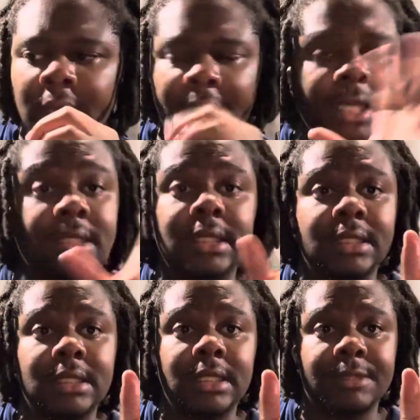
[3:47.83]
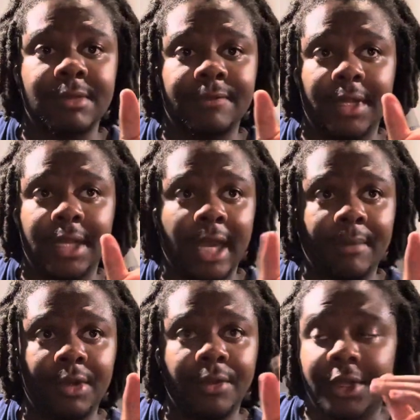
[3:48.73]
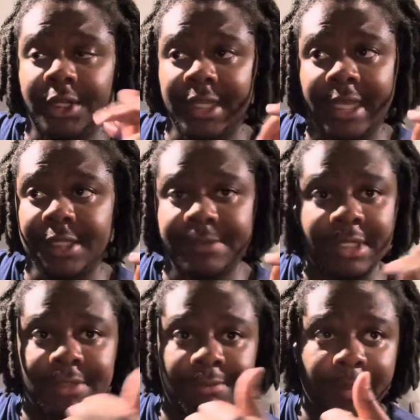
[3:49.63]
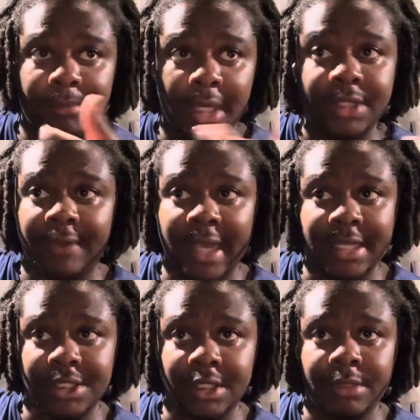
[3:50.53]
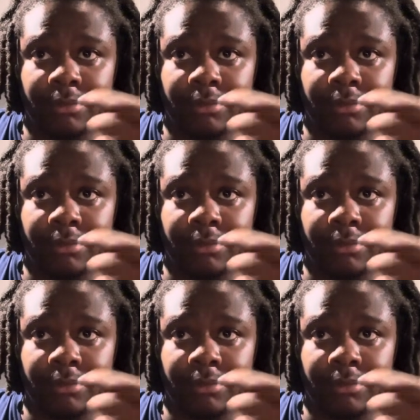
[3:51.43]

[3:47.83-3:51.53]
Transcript: AT&T has been phenomenal. Their data speeds have been much faster,